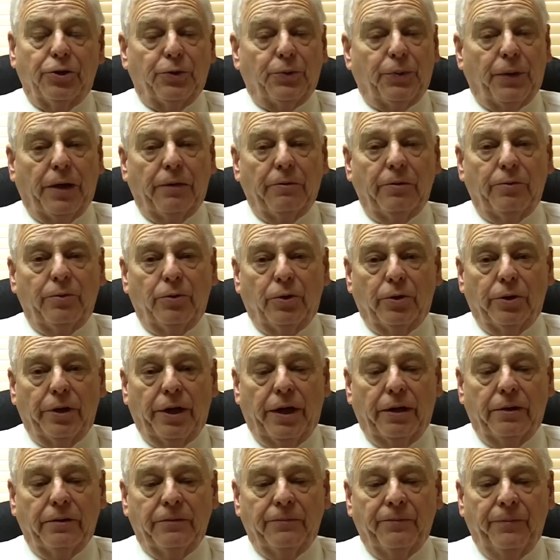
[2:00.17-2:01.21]
There's probably more
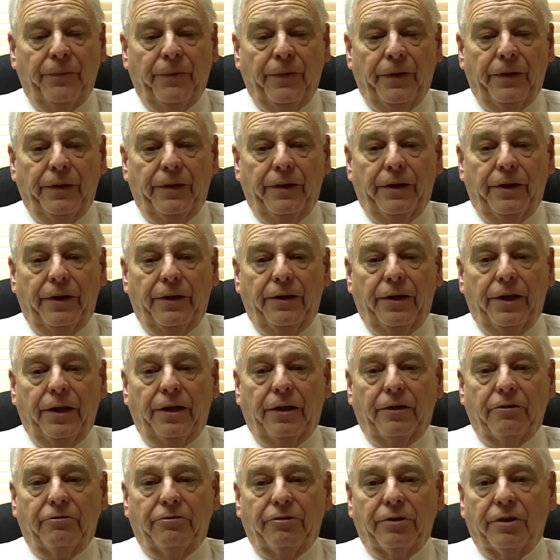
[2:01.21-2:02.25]
now, and
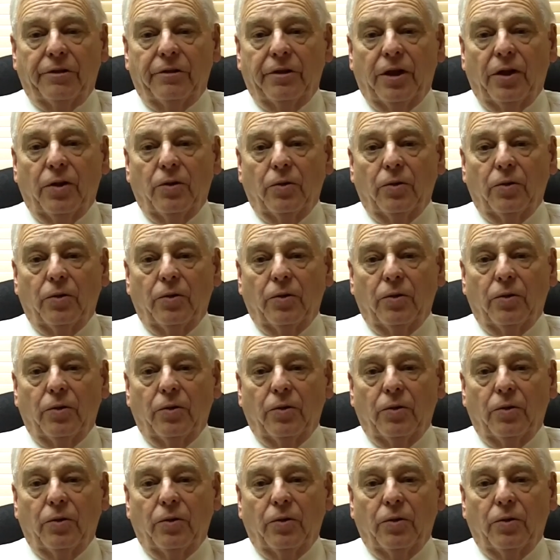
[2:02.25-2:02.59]
they can figure